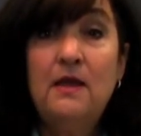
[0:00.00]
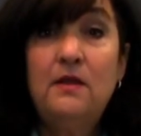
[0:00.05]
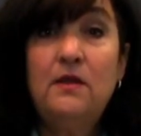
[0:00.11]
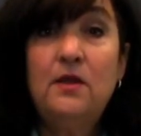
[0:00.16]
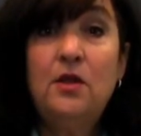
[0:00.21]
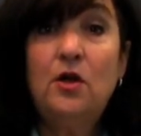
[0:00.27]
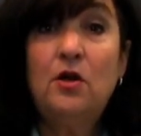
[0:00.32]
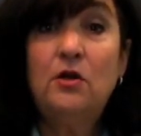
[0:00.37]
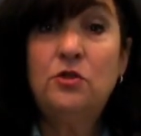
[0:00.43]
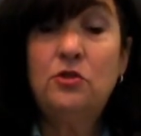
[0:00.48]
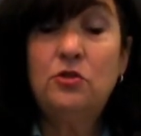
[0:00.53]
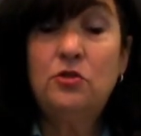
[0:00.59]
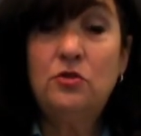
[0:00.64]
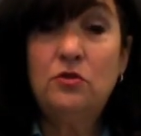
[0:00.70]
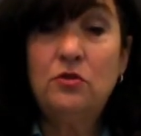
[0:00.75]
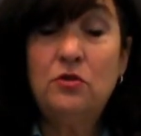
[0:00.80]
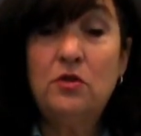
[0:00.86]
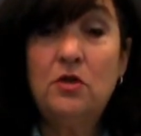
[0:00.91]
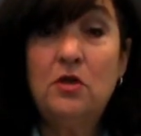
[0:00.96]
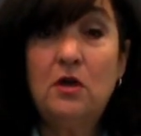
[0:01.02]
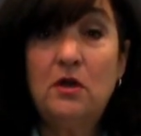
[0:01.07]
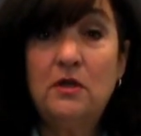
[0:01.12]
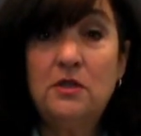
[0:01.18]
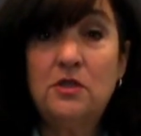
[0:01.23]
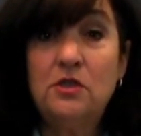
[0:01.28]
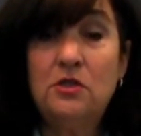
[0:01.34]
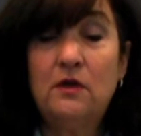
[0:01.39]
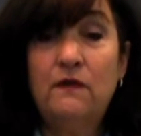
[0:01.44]
there are 2
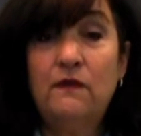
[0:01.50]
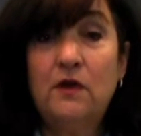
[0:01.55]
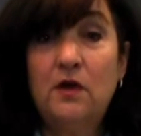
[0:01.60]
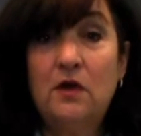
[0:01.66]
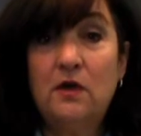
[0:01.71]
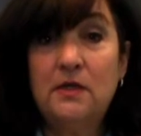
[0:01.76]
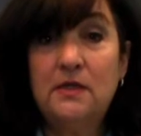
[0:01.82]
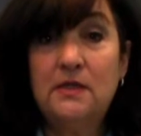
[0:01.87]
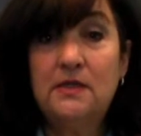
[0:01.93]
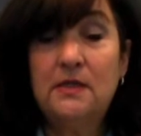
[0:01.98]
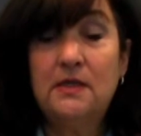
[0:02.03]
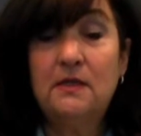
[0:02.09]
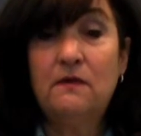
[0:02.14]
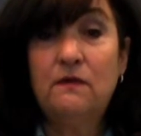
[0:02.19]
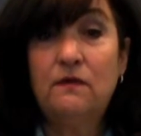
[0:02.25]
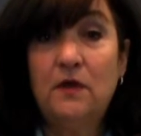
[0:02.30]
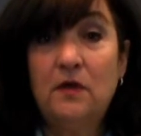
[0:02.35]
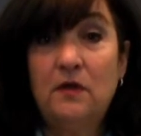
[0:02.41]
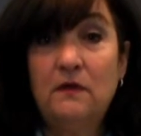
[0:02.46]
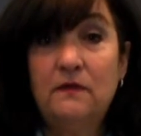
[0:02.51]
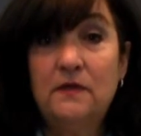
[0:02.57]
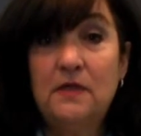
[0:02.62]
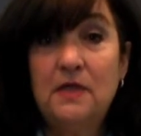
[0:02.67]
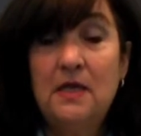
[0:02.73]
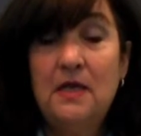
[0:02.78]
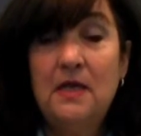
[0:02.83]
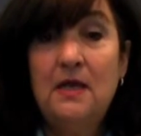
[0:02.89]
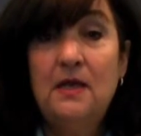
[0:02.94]
lots of costs involved:
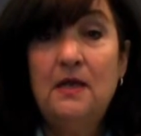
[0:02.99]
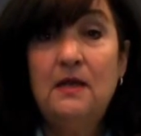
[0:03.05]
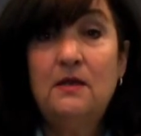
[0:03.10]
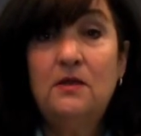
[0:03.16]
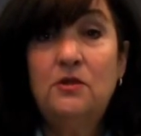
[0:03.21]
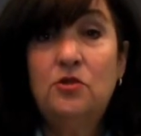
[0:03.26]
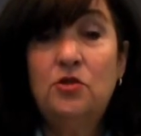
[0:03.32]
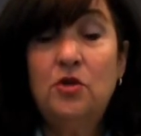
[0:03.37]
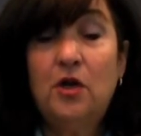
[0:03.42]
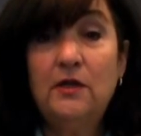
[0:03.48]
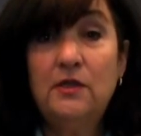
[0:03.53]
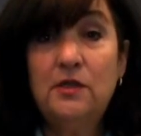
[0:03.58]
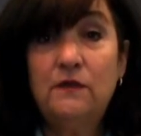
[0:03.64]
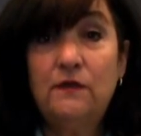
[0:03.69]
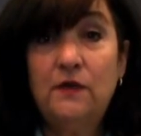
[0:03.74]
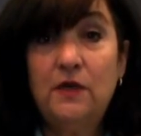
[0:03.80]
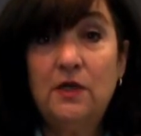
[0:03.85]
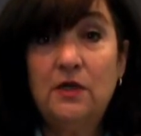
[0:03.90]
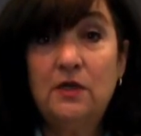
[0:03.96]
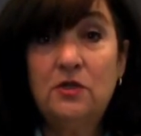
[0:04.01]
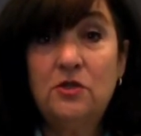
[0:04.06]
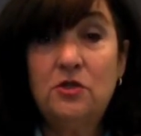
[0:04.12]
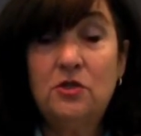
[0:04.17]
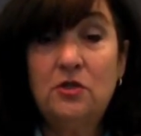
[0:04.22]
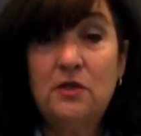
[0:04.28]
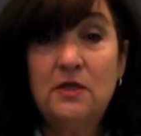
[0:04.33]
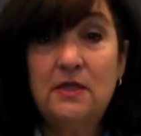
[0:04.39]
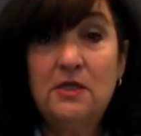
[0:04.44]
the transferring
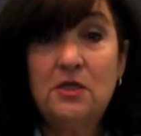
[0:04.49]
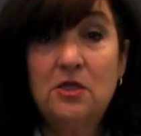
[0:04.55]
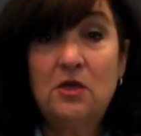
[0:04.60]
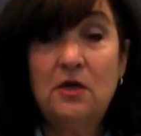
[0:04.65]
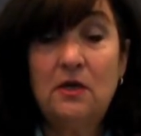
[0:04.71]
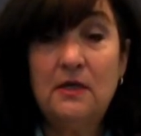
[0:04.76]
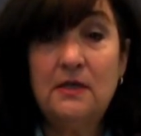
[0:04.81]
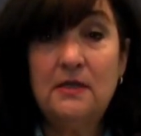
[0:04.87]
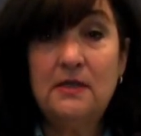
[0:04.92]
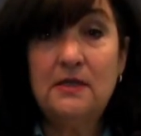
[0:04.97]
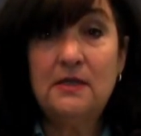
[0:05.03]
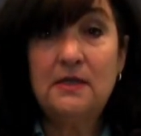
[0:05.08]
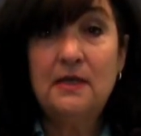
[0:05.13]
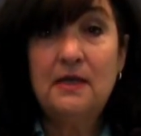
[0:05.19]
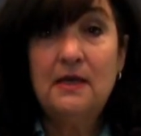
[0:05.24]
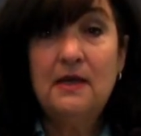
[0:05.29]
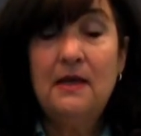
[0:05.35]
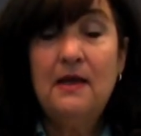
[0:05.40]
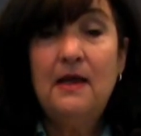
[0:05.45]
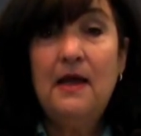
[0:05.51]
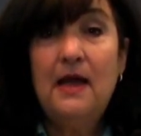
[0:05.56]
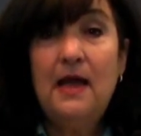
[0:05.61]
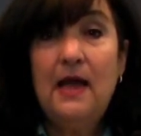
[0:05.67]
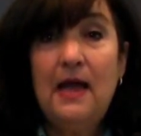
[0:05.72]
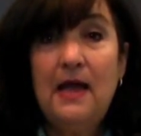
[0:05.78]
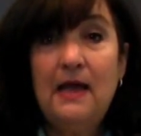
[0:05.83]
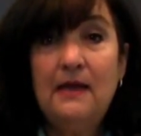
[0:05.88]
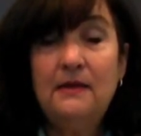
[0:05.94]
attorney's costs
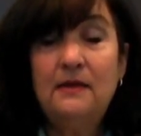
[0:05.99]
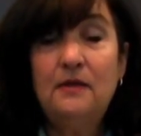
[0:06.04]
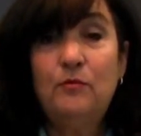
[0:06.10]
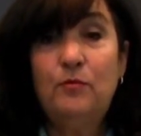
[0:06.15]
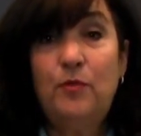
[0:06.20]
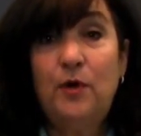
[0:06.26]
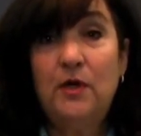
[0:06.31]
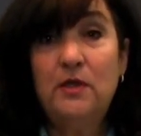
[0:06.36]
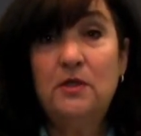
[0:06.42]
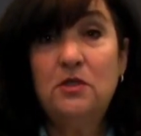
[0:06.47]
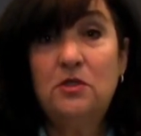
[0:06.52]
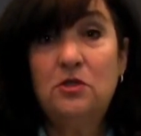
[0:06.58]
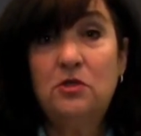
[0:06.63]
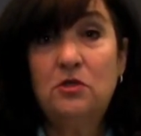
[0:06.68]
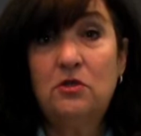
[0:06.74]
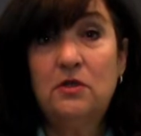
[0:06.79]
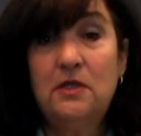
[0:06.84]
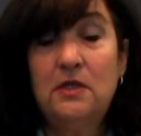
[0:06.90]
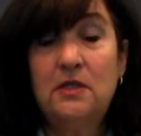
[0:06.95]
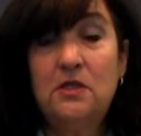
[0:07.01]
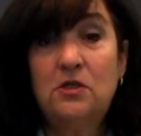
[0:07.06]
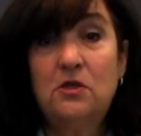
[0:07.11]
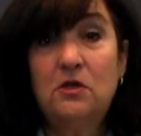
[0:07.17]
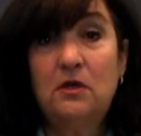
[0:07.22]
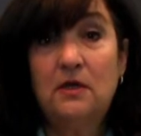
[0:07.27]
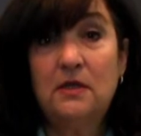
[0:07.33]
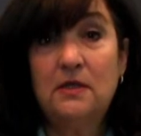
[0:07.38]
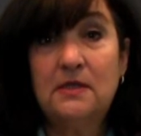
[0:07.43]
and the bond attorney's
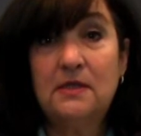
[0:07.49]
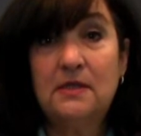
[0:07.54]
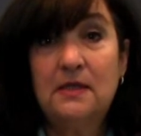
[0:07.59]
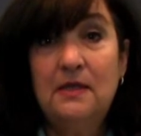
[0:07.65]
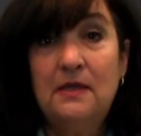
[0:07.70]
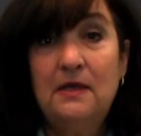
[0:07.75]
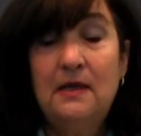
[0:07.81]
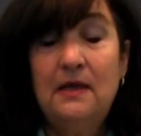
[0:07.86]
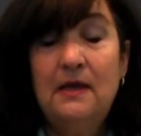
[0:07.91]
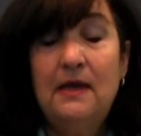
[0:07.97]
costs.